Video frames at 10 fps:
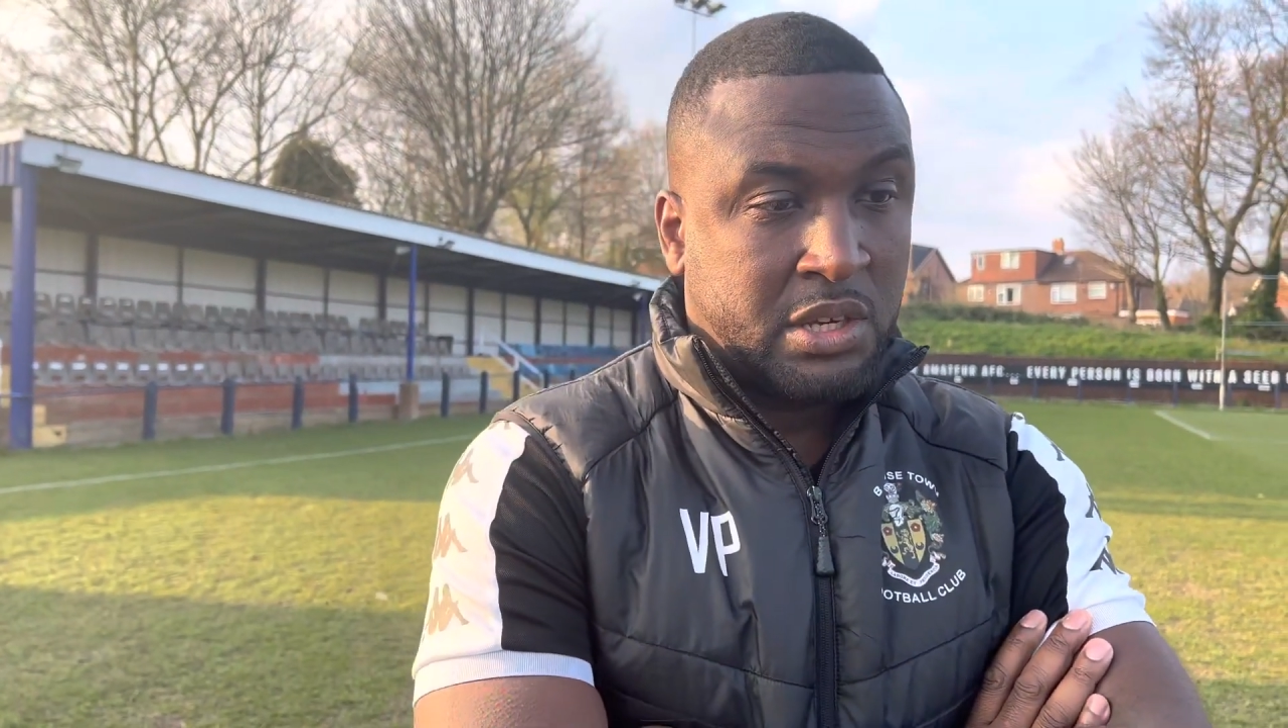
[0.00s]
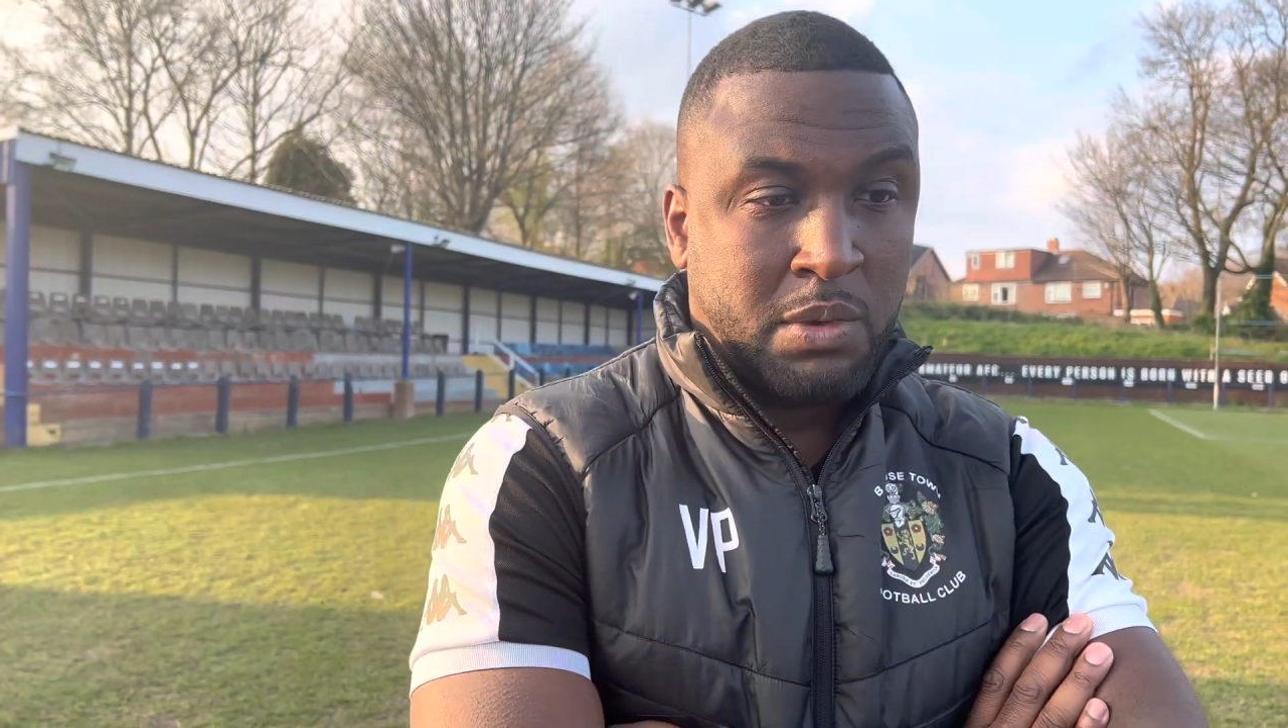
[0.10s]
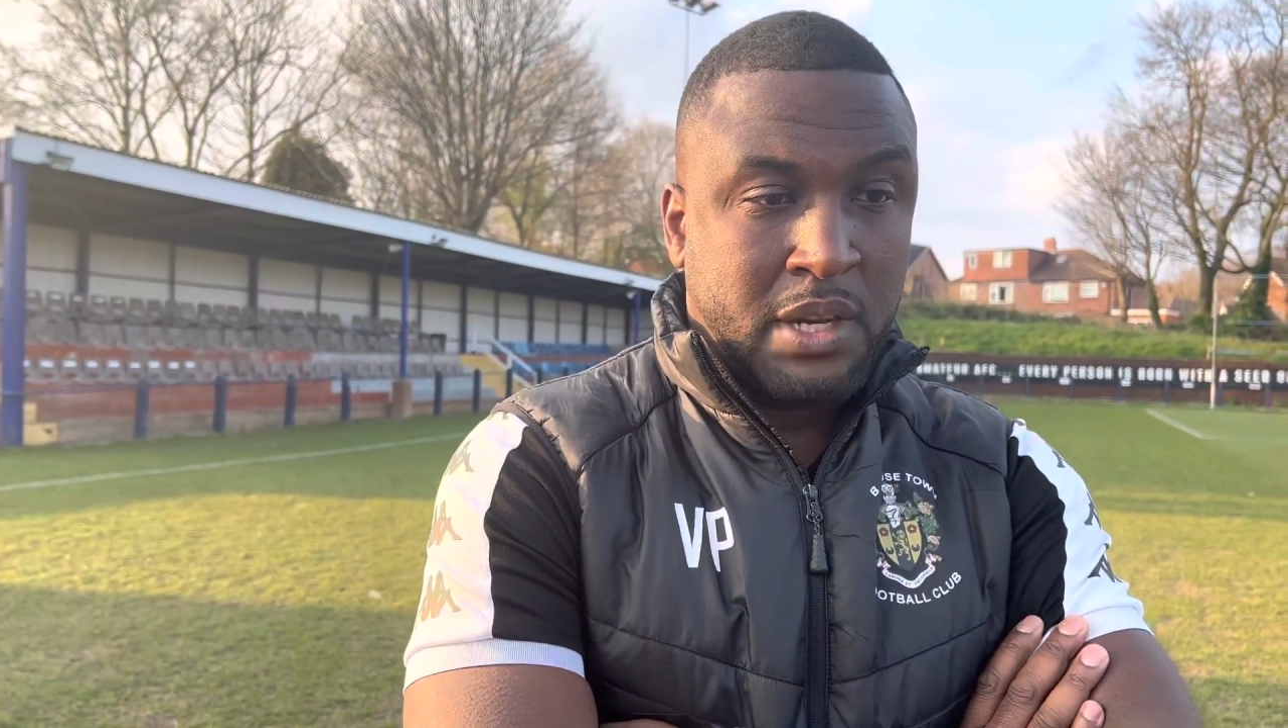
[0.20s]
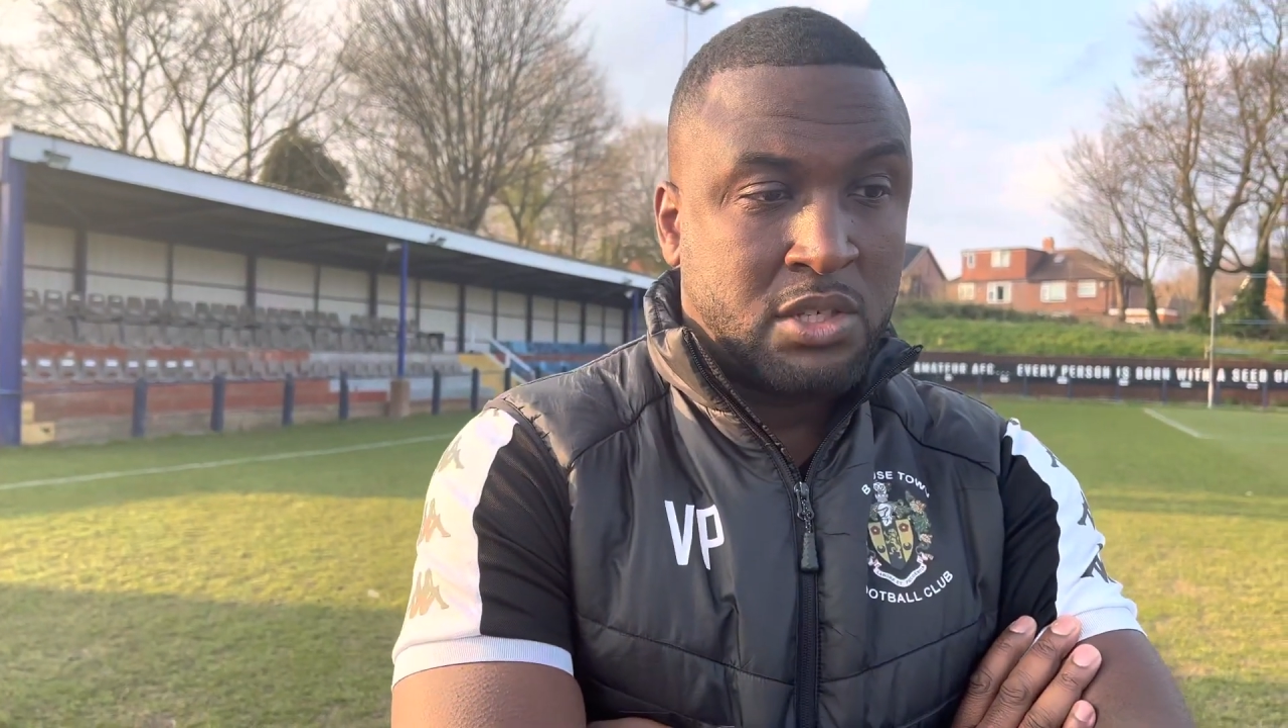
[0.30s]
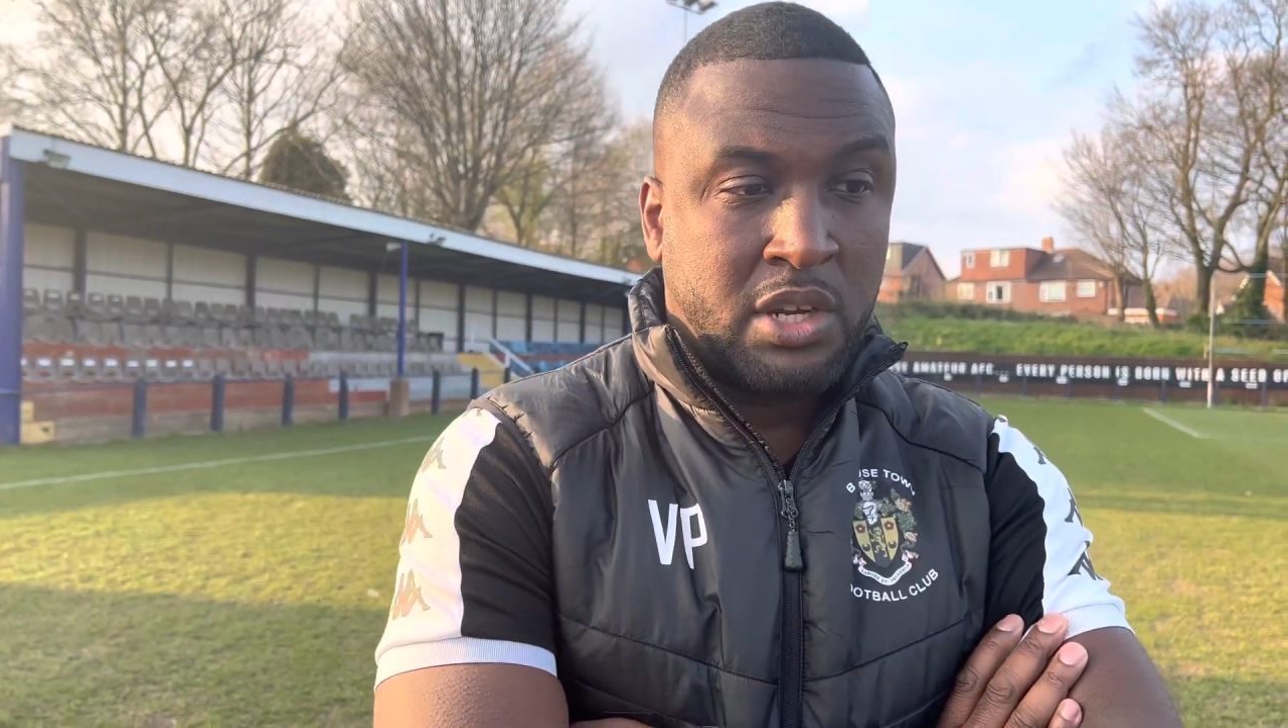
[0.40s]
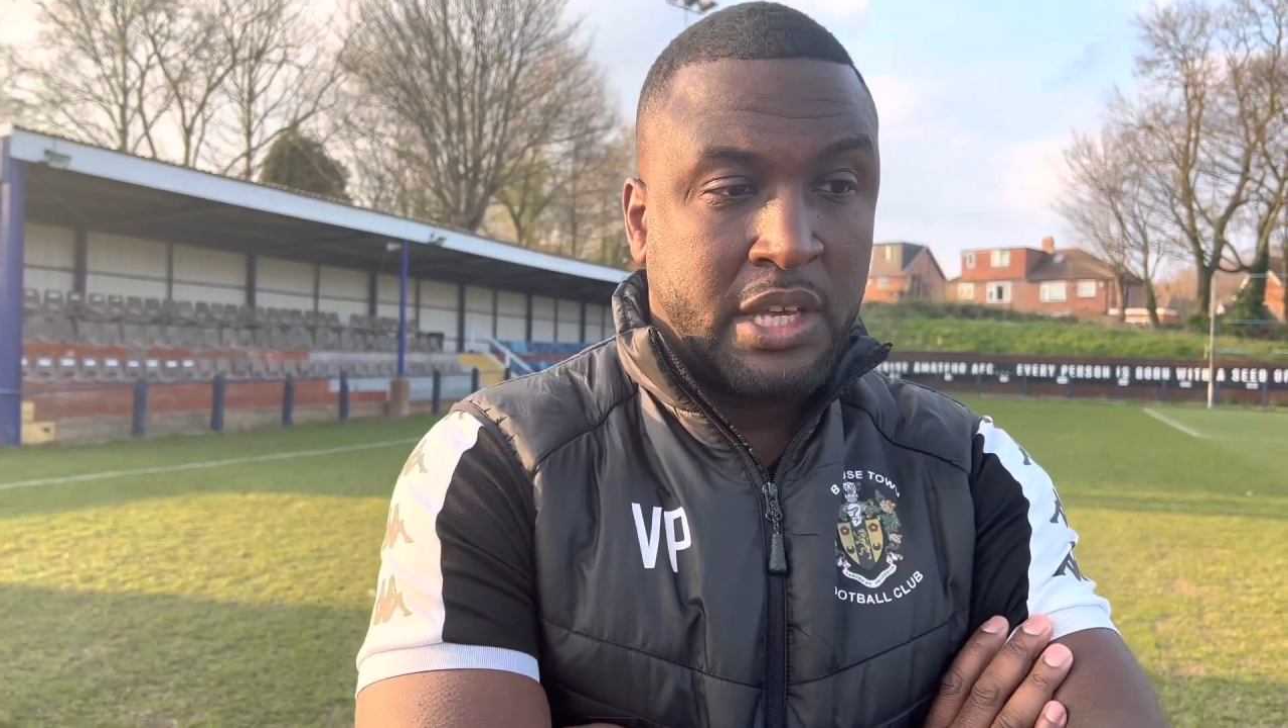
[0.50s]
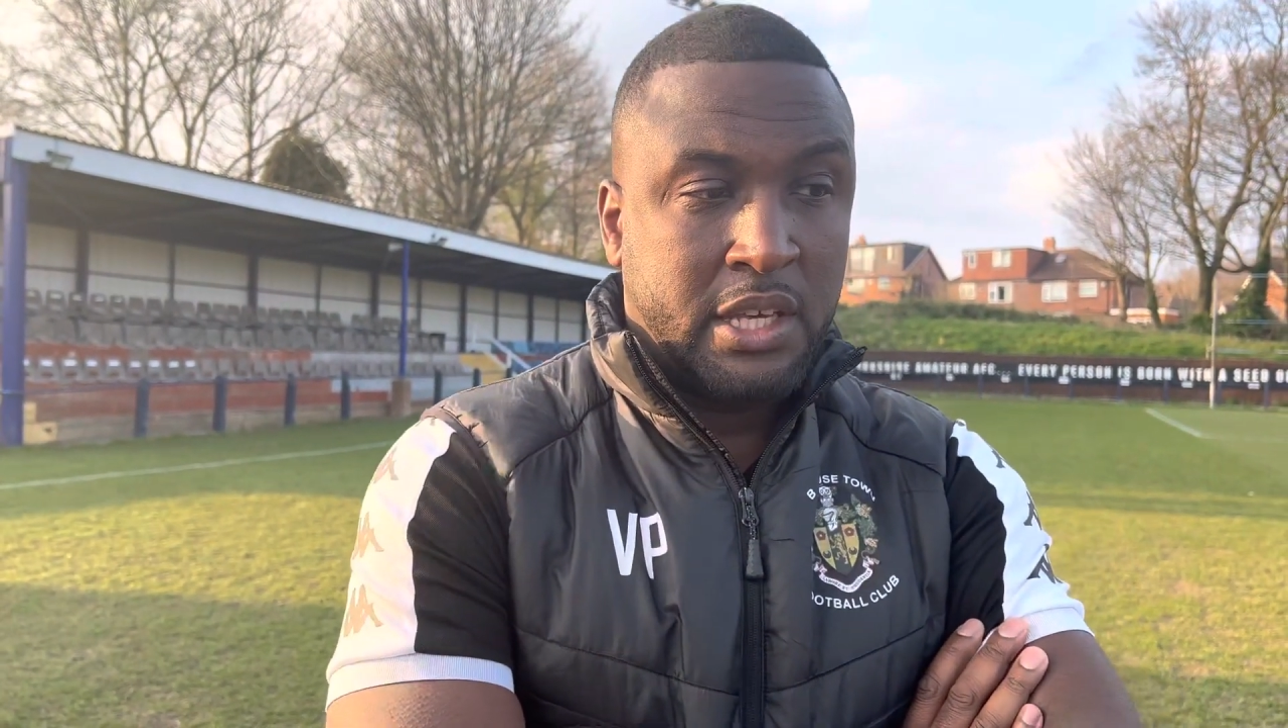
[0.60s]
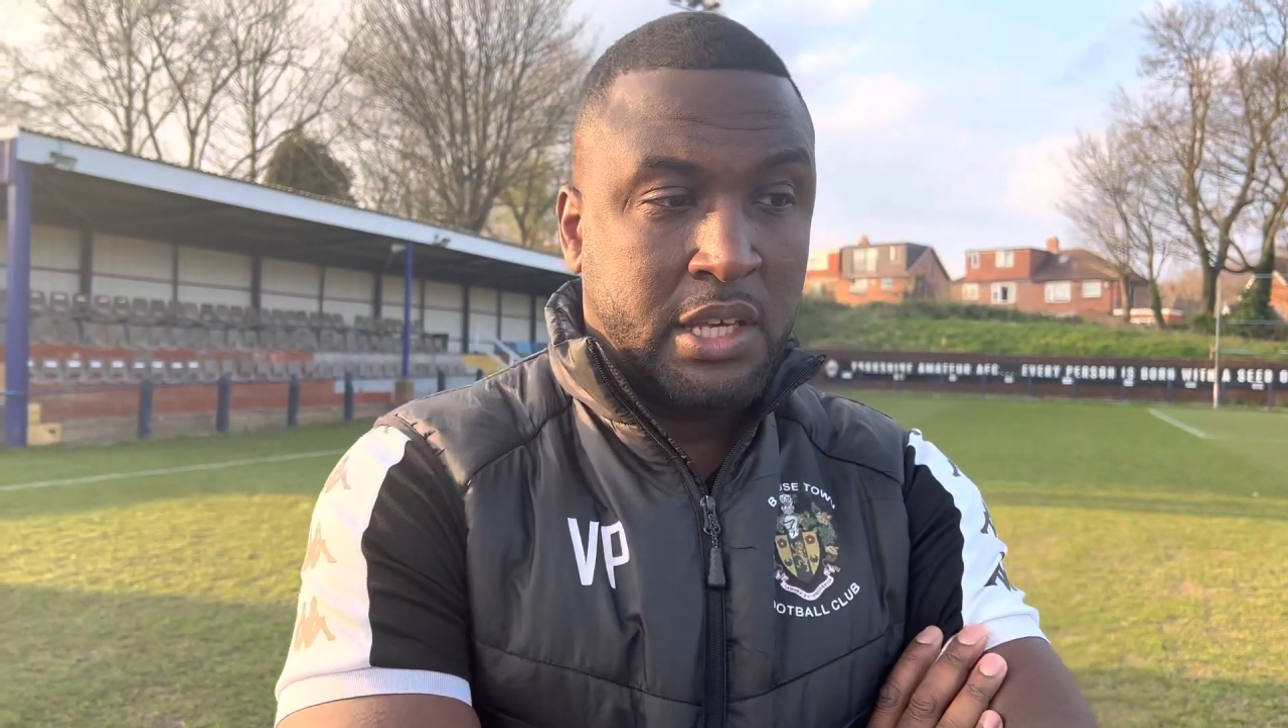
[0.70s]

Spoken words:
When he's on it,